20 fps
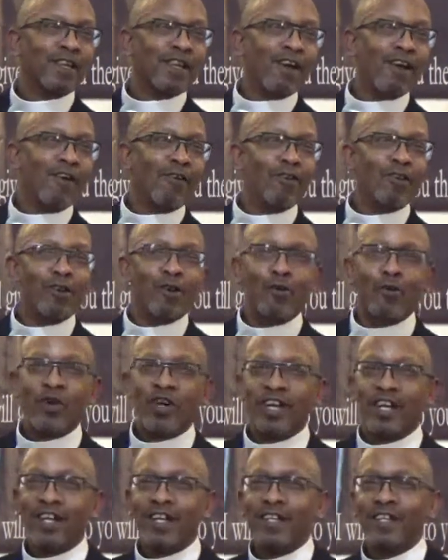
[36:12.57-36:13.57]
I don't know
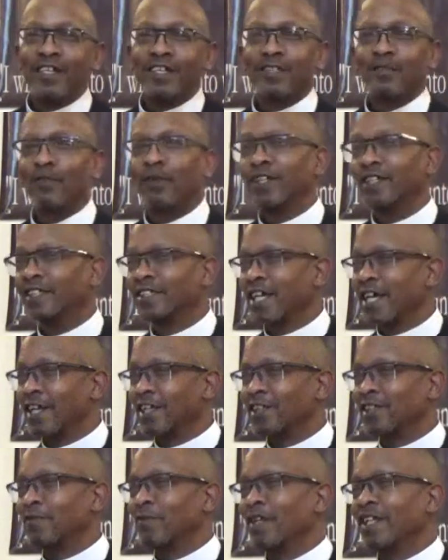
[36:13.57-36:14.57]
what it is, but it's kind
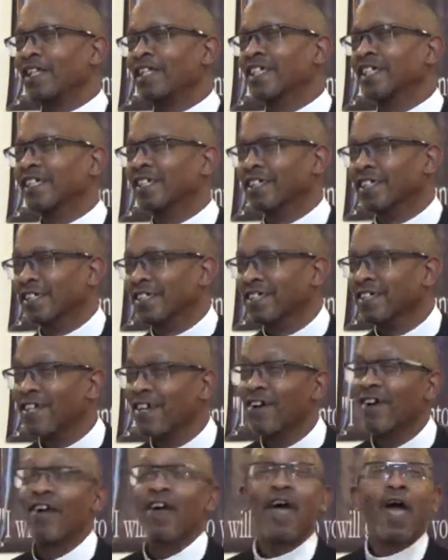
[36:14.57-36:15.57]
of smelling good, you
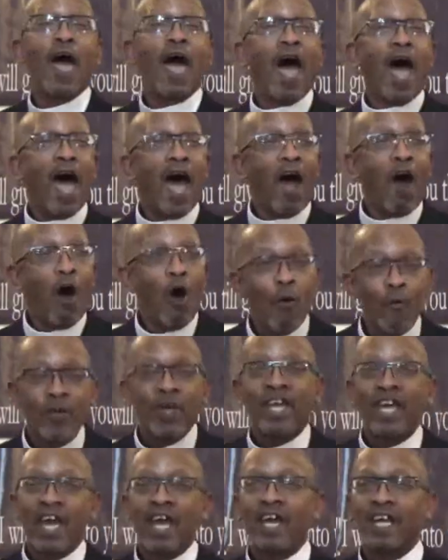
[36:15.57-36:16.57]
know? I hope
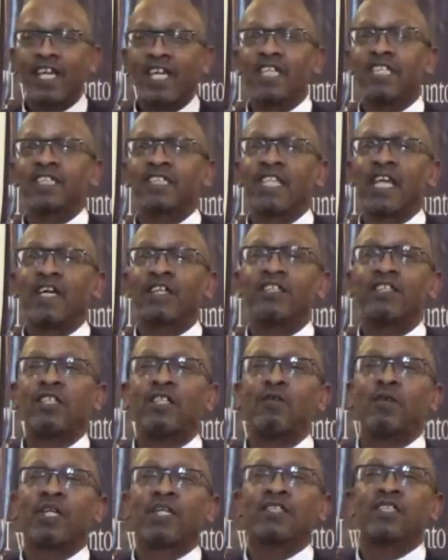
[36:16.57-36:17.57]
it kind of gets down to
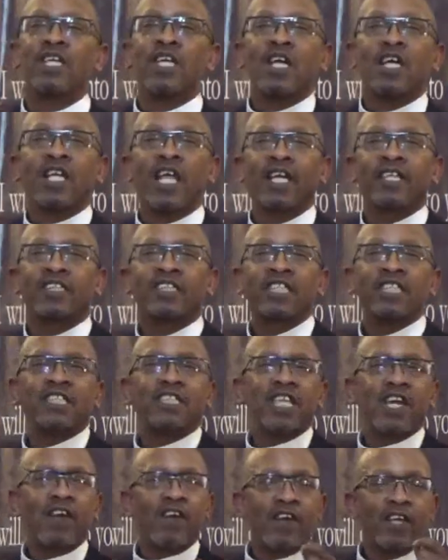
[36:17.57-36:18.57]
you because, like, see,
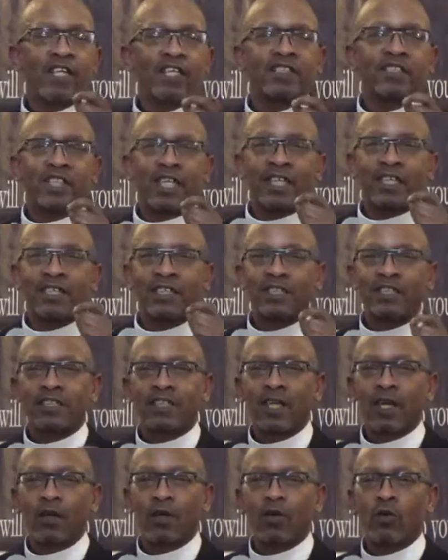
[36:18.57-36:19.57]
there is a
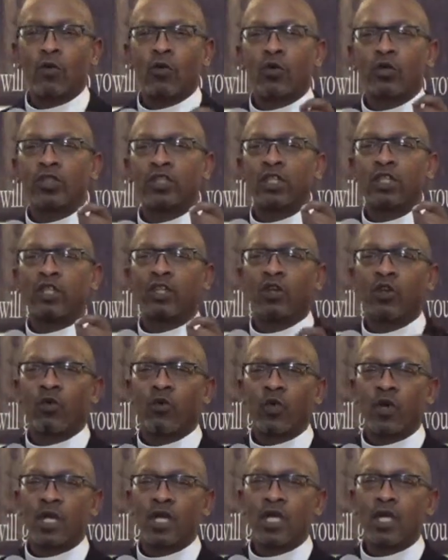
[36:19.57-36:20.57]
subtle
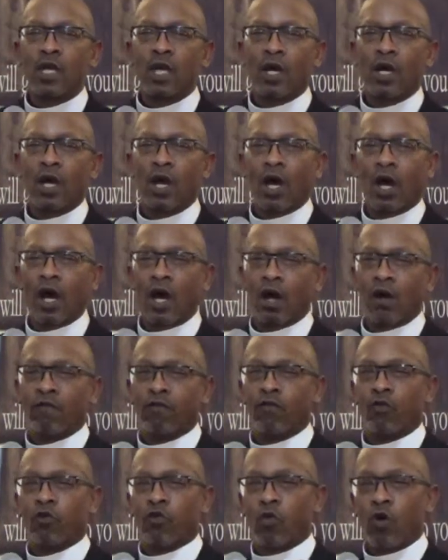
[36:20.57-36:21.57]
degree
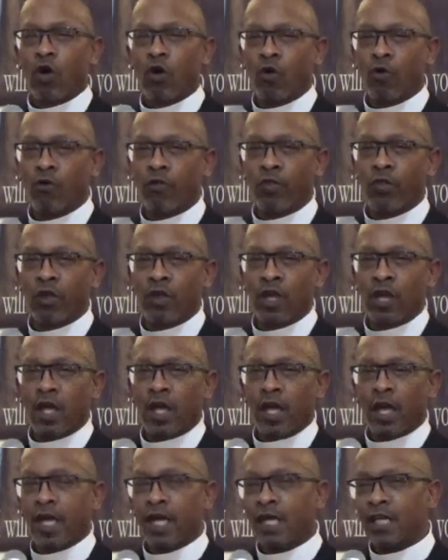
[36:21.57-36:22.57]
of growth
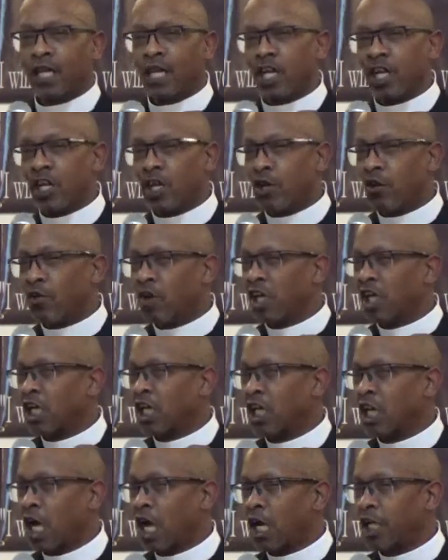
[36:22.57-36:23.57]
in
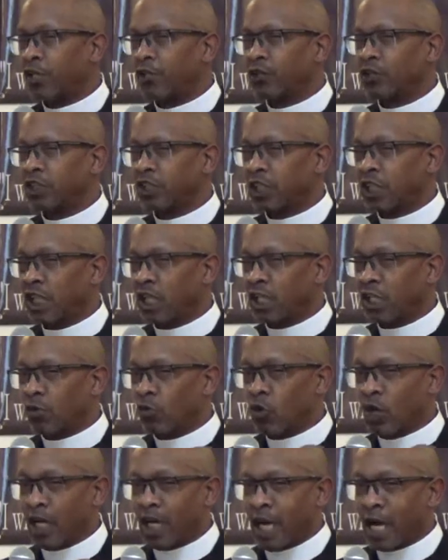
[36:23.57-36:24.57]
hearing and understanding
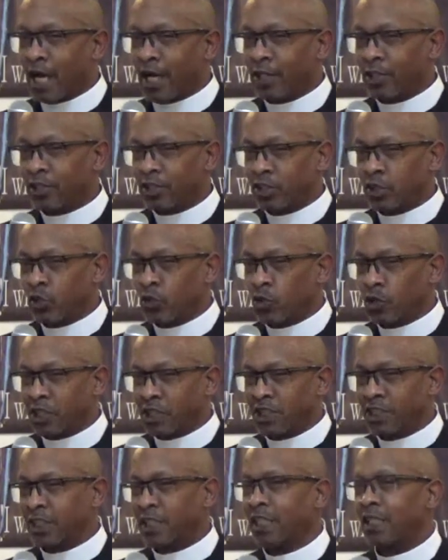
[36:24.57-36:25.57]
what God is doing
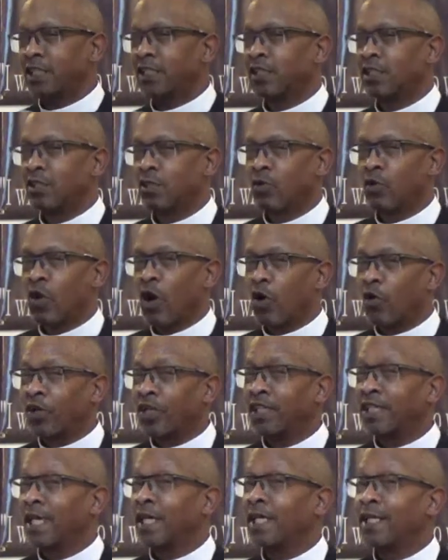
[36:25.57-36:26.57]
and saying to you on
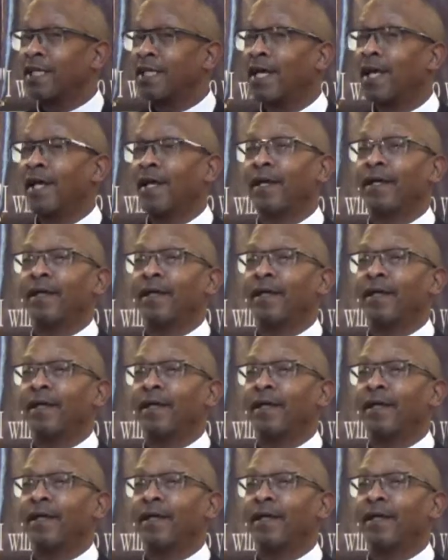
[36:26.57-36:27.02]
a day-to-day.